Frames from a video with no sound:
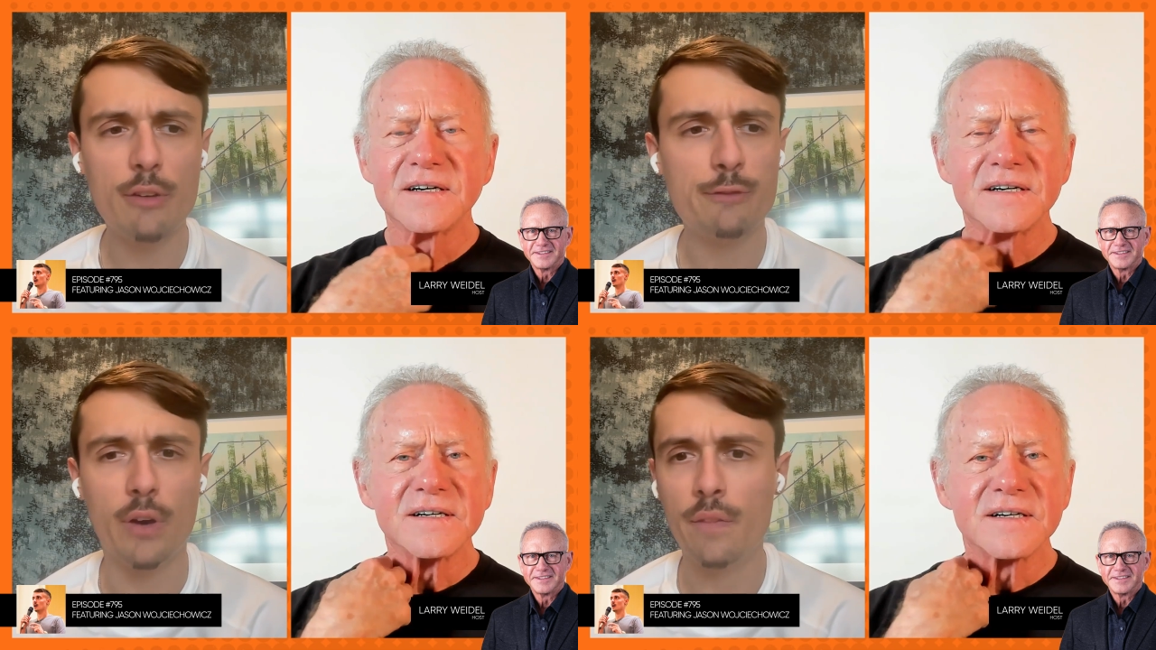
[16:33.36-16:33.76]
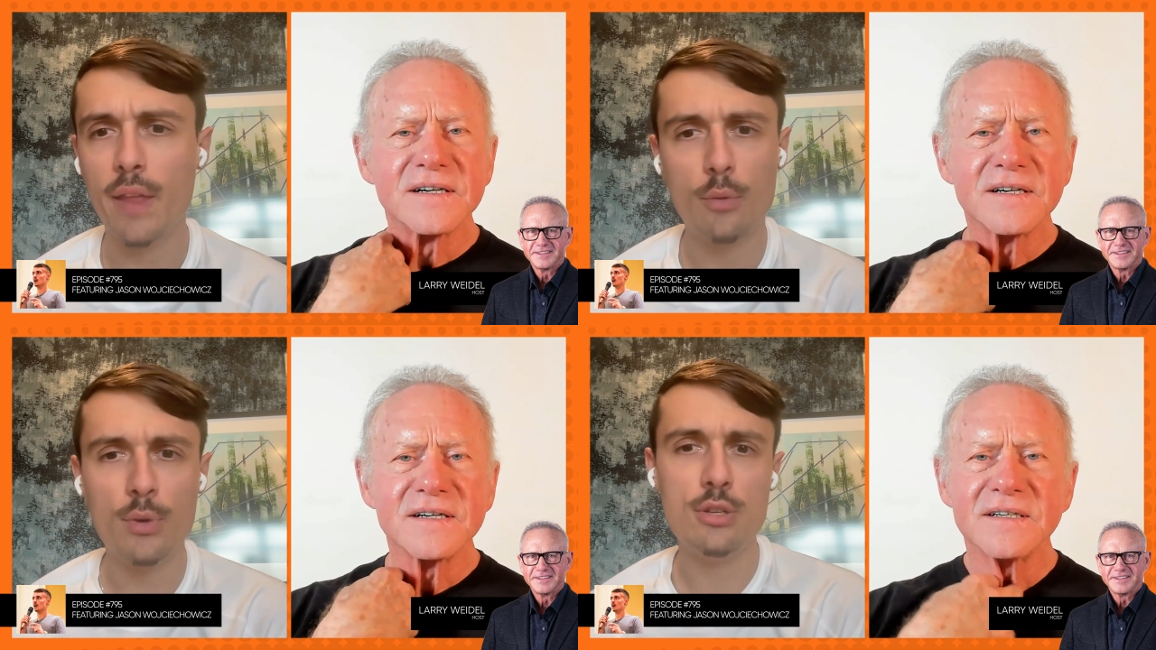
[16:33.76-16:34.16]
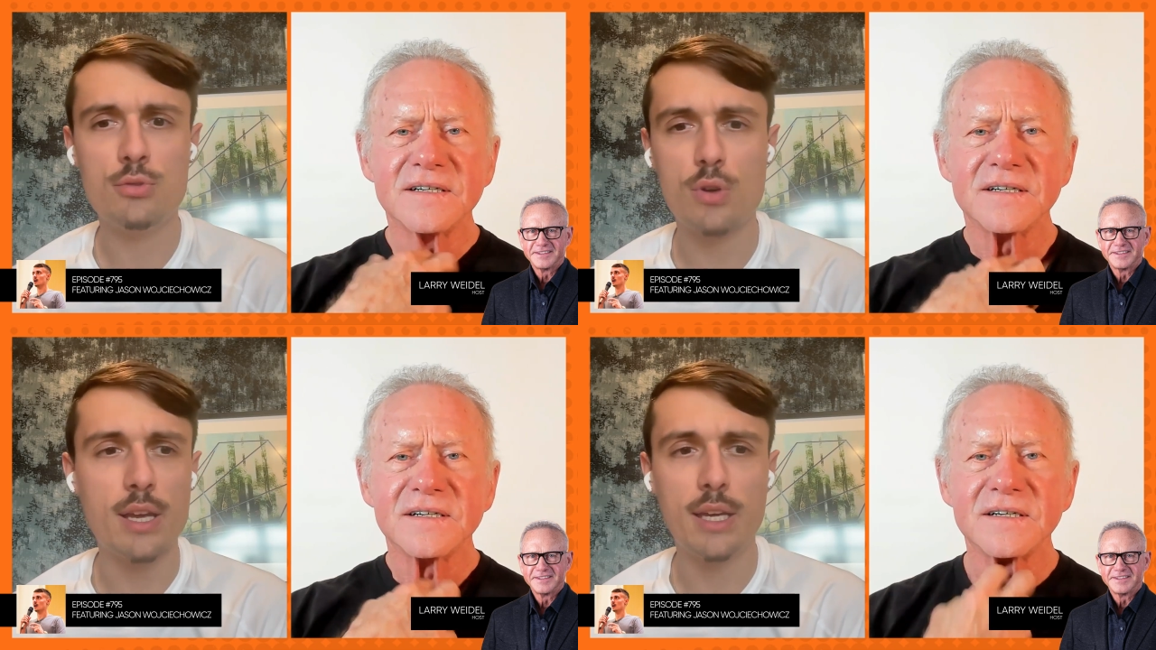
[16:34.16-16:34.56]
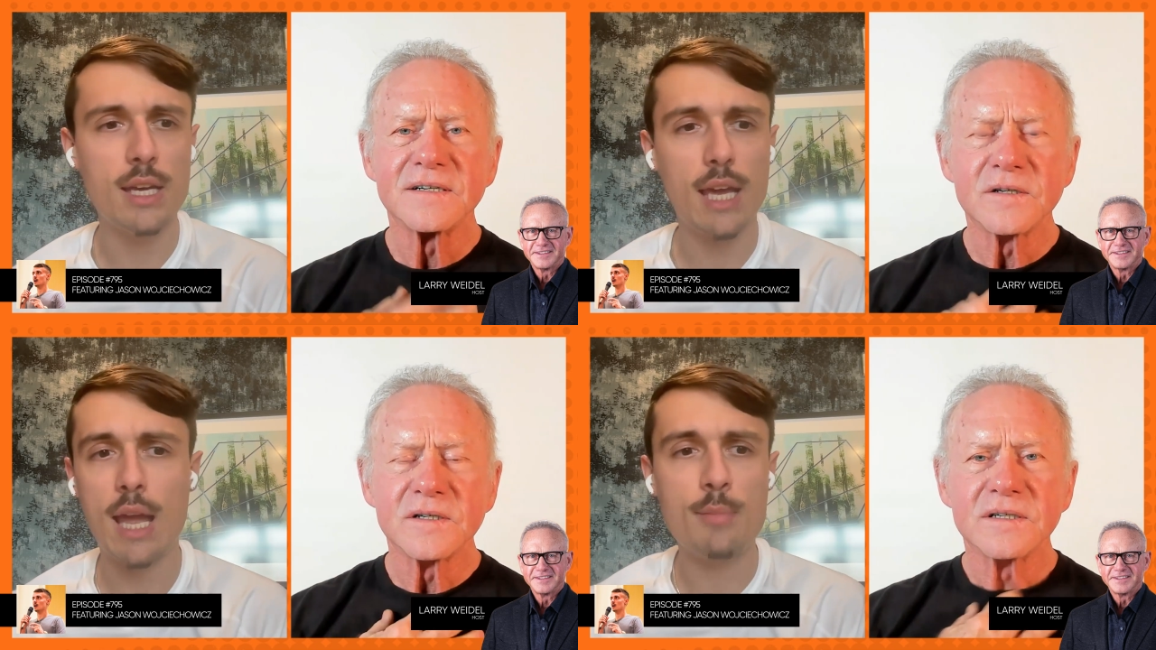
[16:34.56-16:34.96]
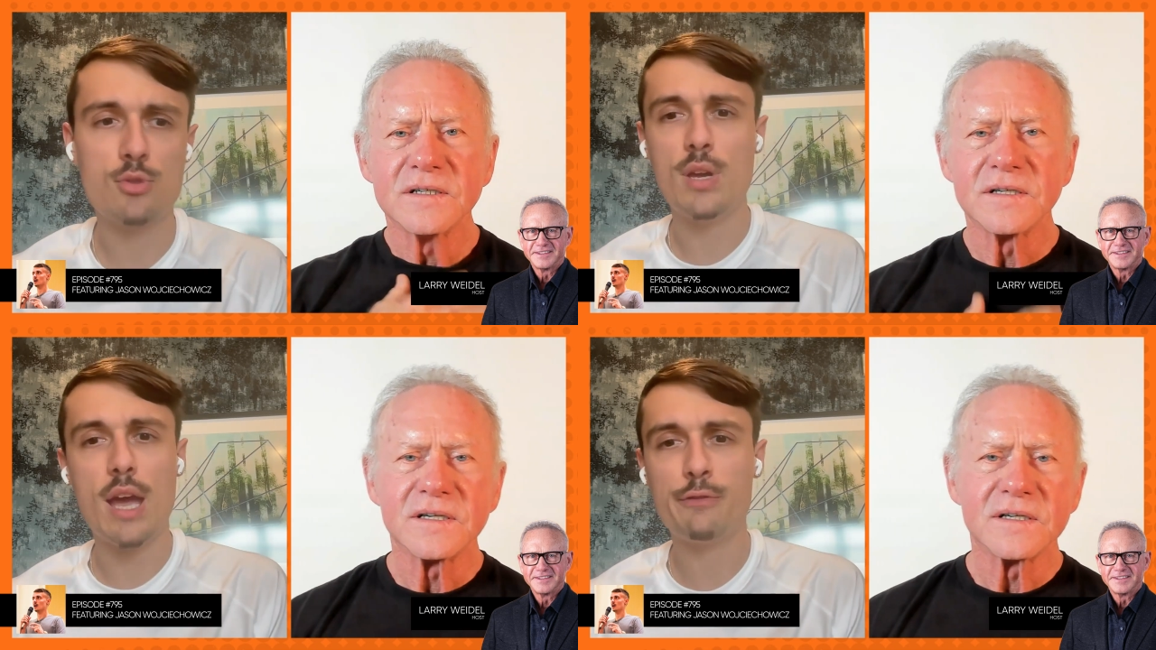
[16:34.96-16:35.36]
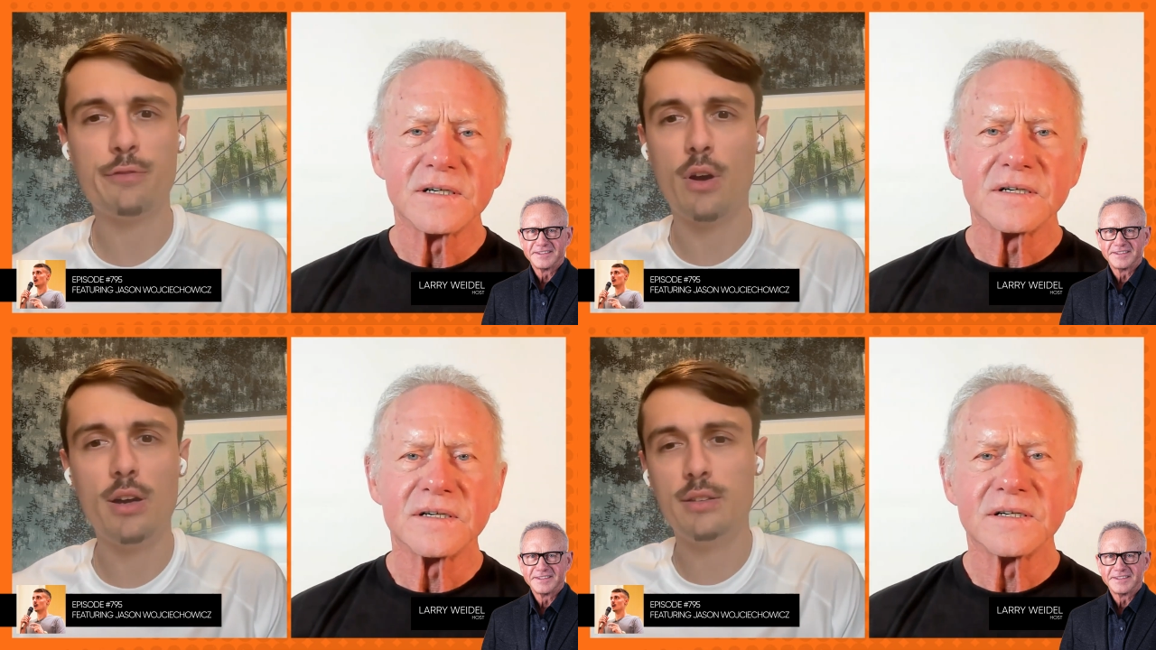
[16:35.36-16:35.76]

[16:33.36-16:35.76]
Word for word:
Speaker 1: fun. Like, we do drinking games. We have fun.